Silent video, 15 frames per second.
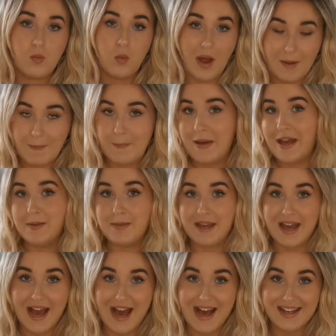when
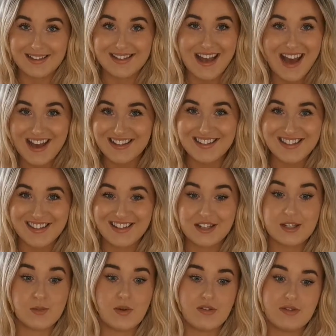baby has
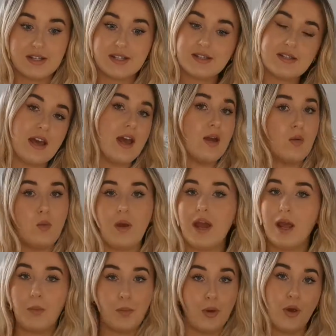accidents, whether it's sick,
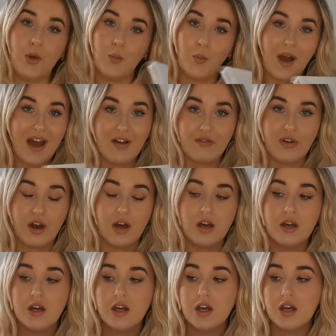wee, poo, whatever,
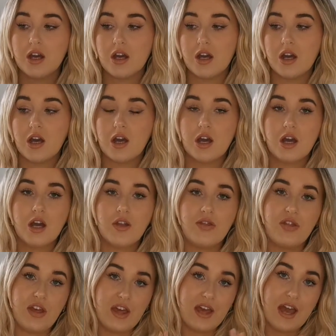
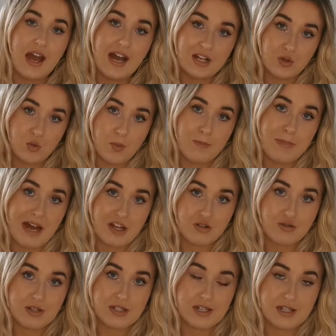the actual
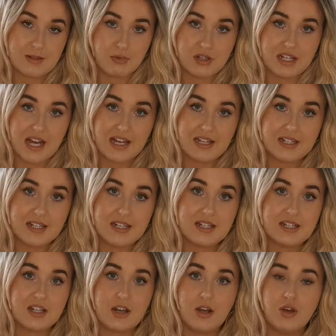mattress is protected,
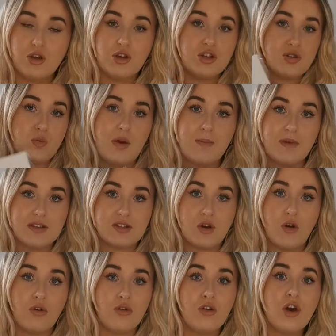so you can just whip this
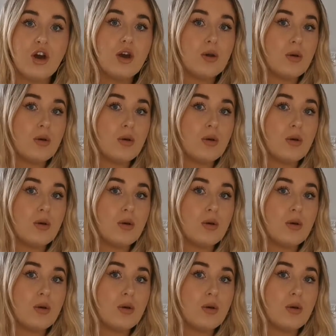off.